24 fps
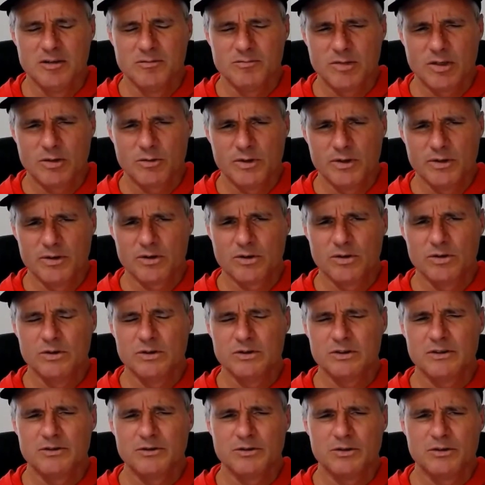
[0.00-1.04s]
But we were
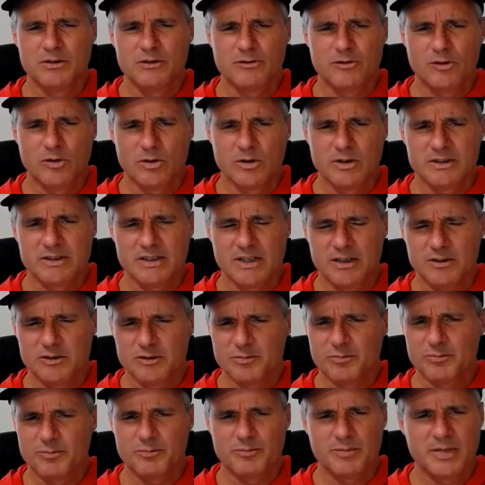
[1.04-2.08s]
cruising through the forest. I was